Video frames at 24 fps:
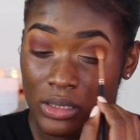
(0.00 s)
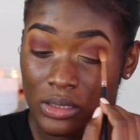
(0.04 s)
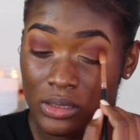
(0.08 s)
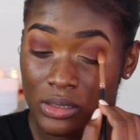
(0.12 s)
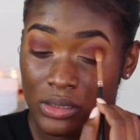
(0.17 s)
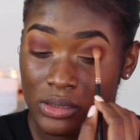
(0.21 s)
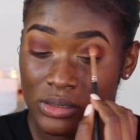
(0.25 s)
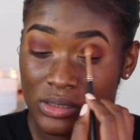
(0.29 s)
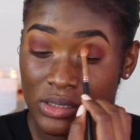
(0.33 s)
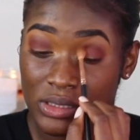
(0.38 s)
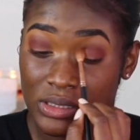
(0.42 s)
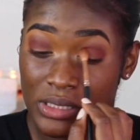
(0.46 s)

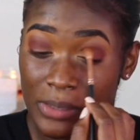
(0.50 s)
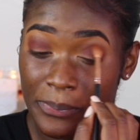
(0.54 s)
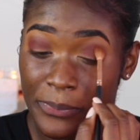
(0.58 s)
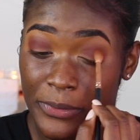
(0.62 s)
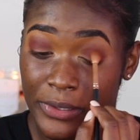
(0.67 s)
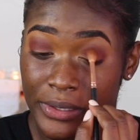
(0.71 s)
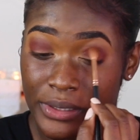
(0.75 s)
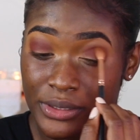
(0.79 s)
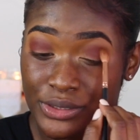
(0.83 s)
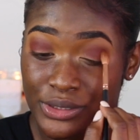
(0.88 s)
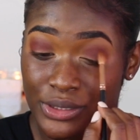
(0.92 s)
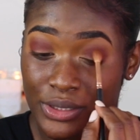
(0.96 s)
it's just a
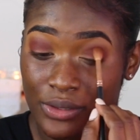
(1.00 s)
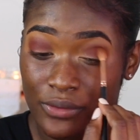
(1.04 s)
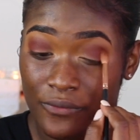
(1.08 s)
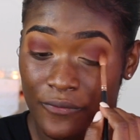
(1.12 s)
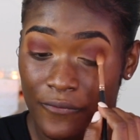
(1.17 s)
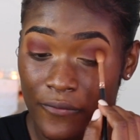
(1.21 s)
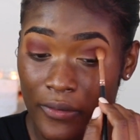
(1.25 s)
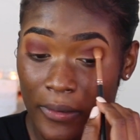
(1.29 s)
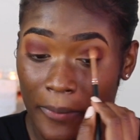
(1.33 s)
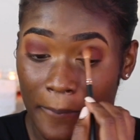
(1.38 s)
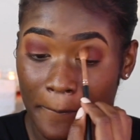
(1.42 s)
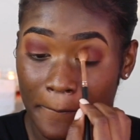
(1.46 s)
pretty chill
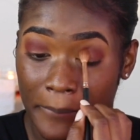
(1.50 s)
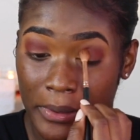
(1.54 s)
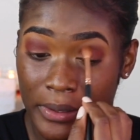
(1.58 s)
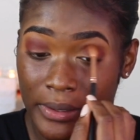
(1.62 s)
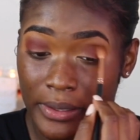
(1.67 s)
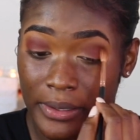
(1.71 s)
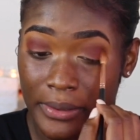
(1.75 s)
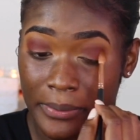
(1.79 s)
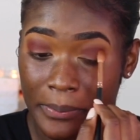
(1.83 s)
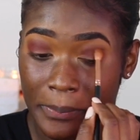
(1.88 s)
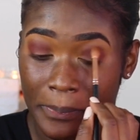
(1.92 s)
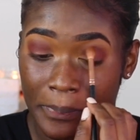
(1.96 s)
fit,
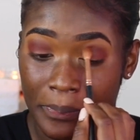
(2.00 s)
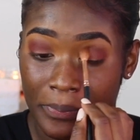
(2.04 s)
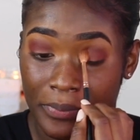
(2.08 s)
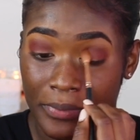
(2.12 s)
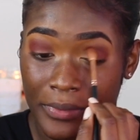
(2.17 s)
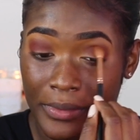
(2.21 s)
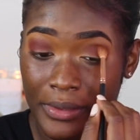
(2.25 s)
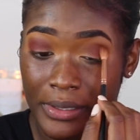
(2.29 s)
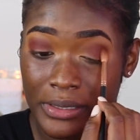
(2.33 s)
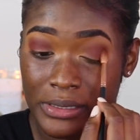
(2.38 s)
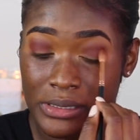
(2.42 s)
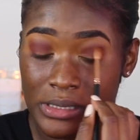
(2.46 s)
but
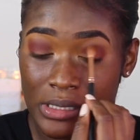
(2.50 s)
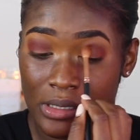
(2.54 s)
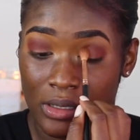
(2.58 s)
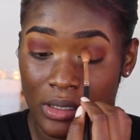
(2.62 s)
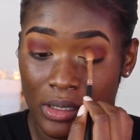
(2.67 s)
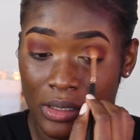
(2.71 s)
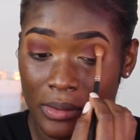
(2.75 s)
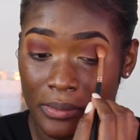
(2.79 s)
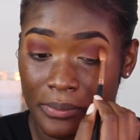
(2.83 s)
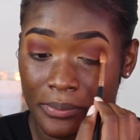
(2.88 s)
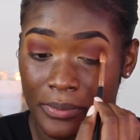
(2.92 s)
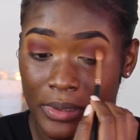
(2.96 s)
it's
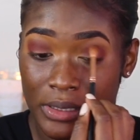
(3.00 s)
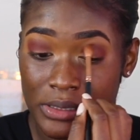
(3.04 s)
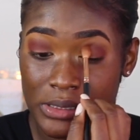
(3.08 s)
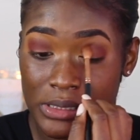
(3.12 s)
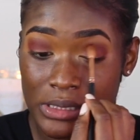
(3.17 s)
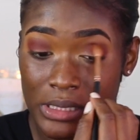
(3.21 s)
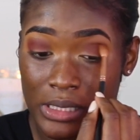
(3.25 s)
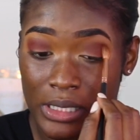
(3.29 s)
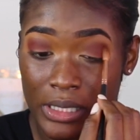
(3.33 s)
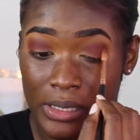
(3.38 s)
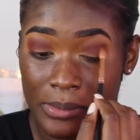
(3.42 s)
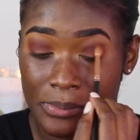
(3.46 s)
a
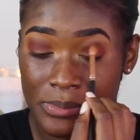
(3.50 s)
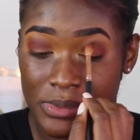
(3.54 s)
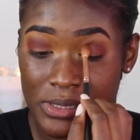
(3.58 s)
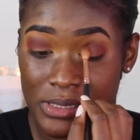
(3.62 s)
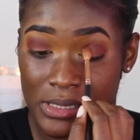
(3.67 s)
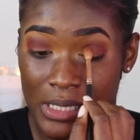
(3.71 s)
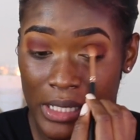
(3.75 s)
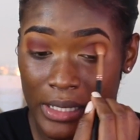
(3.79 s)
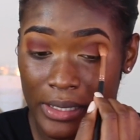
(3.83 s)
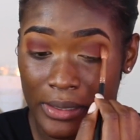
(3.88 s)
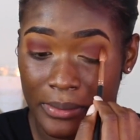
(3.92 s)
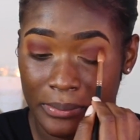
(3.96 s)
skim
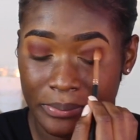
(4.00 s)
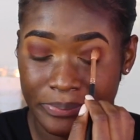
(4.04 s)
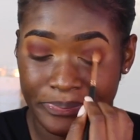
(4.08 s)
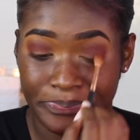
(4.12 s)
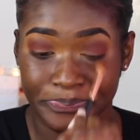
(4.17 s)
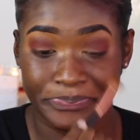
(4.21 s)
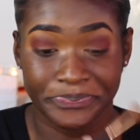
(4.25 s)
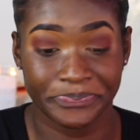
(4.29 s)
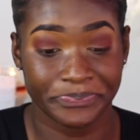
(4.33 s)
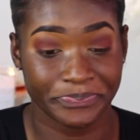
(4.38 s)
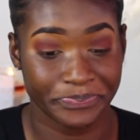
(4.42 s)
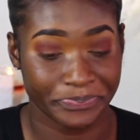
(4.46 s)
set.
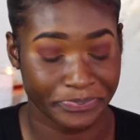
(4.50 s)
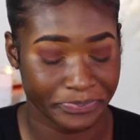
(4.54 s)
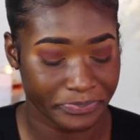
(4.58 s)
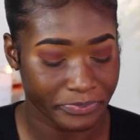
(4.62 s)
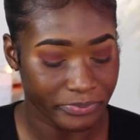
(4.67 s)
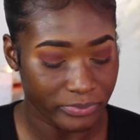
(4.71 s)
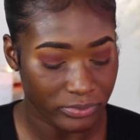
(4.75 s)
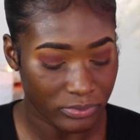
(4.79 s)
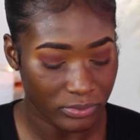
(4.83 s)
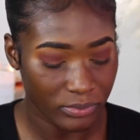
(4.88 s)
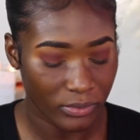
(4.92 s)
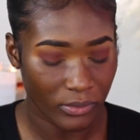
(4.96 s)

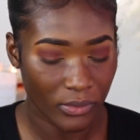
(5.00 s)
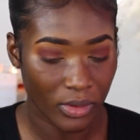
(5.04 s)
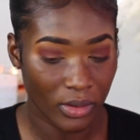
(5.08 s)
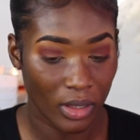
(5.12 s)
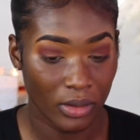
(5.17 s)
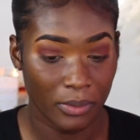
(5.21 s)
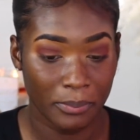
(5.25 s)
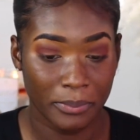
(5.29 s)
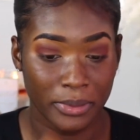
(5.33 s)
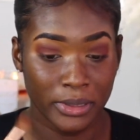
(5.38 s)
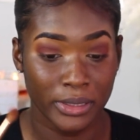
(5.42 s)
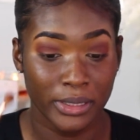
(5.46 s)

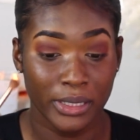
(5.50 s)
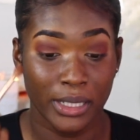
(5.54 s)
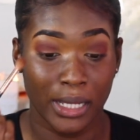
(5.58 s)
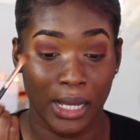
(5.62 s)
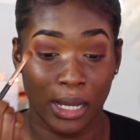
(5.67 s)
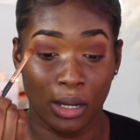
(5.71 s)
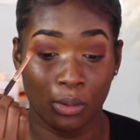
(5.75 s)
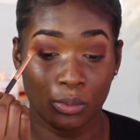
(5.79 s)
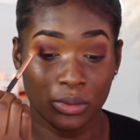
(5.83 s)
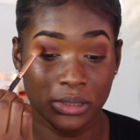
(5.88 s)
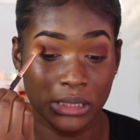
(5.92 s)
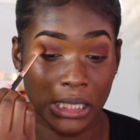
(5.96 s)
But yeah, I
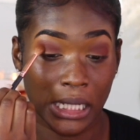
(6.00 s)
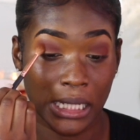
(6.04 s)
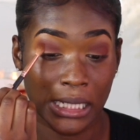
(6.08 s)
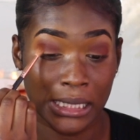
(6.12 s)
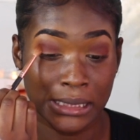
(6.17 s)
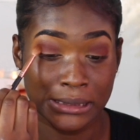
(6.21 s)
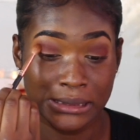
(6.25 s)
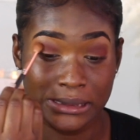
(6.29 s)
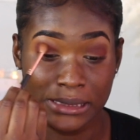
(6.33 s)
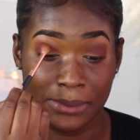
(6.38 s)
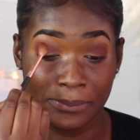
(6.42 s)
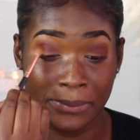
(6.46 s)
don't want the
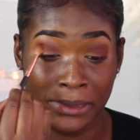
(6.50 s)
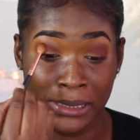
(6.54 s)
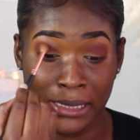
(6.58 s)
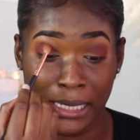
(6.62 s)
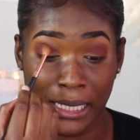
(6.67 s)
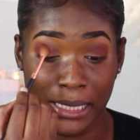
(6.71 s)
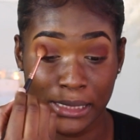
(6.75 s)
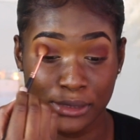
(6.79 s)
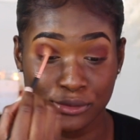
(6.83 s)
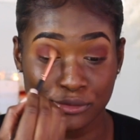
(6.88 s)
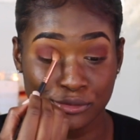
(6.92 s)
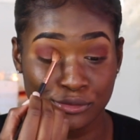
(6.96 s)
eyes to be
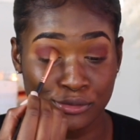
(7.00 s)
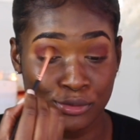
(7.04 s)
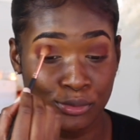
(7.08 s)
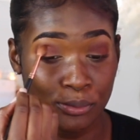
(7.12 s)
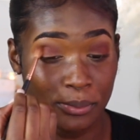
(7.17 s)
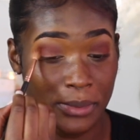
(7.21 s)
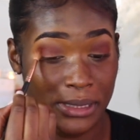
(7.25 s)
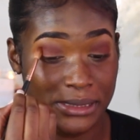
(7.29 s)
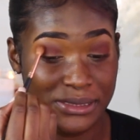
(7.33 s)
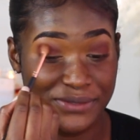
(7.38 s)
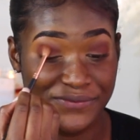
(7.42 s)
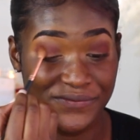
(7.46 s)
like too
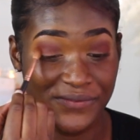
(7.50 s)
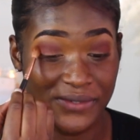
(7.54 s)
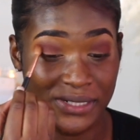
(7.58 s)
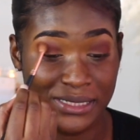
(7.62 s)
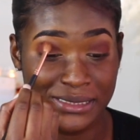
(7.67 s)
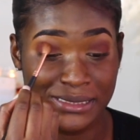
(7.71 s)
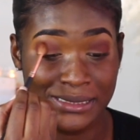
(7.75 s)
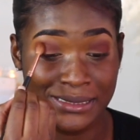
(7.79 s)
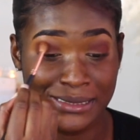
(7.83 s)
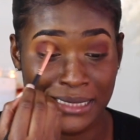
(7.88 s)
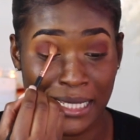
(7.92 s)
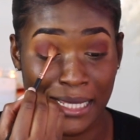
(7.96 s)
much for the
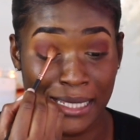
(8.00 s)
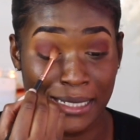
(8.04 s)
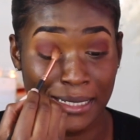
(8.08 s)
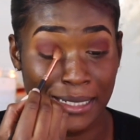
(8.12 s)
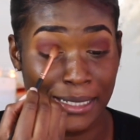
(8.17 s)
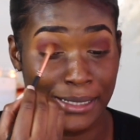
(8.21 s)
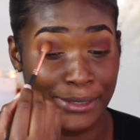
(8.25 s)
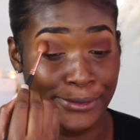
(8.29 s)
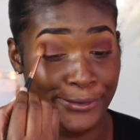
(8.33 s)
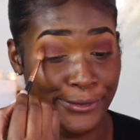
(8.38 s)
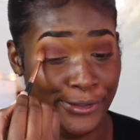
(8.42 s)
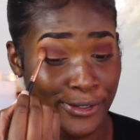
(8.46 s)
set.
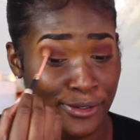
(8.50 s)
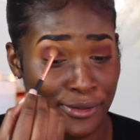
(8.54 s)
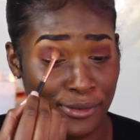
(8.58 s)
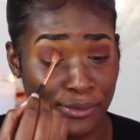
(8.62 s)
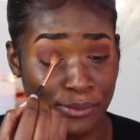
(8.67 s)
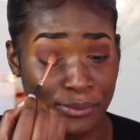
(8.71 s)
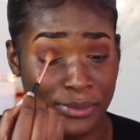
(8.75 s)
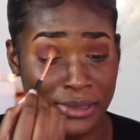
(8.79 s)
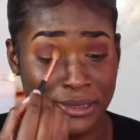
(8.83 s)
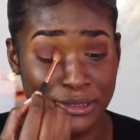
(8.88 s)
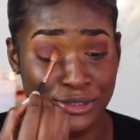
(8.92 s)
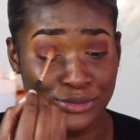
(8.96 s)
Like, girl,
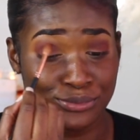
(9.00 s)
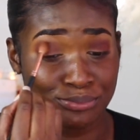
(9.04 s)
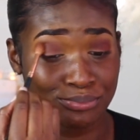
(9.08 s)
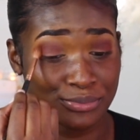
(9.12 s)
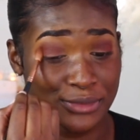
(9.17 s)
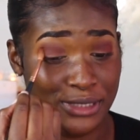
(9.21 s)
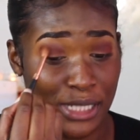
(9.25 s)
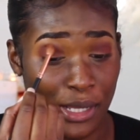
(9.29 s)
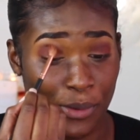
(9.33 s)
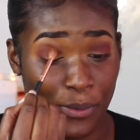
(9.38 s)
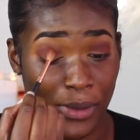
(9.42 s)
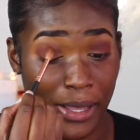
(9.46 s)
what are you
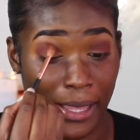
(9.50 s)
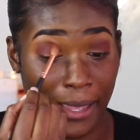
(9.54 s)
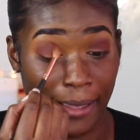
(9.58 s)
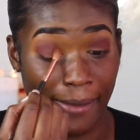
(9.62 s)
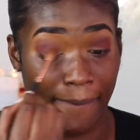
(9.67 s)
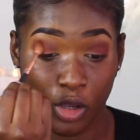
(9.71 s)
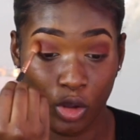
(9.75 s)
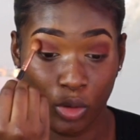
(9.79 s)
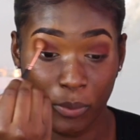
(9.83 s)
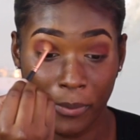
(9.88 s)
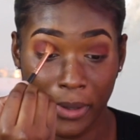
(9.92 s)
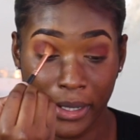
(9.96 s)

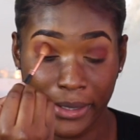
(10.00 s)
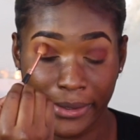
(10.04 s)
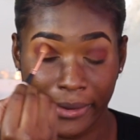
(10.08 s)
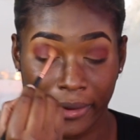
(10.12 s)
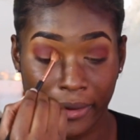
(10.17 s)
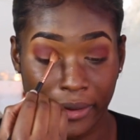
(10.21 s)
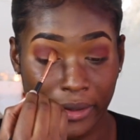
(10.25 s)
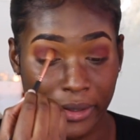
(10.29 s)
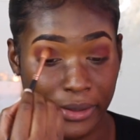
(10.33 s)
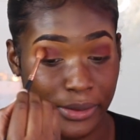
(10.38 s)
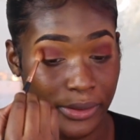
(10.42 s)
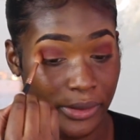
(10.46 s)
doing? Oh my
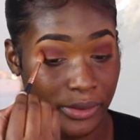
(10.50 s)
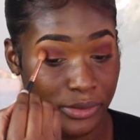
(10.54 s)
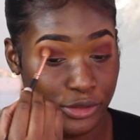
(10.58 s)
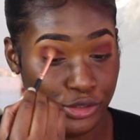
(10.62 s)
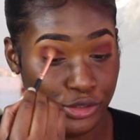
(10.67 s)
God.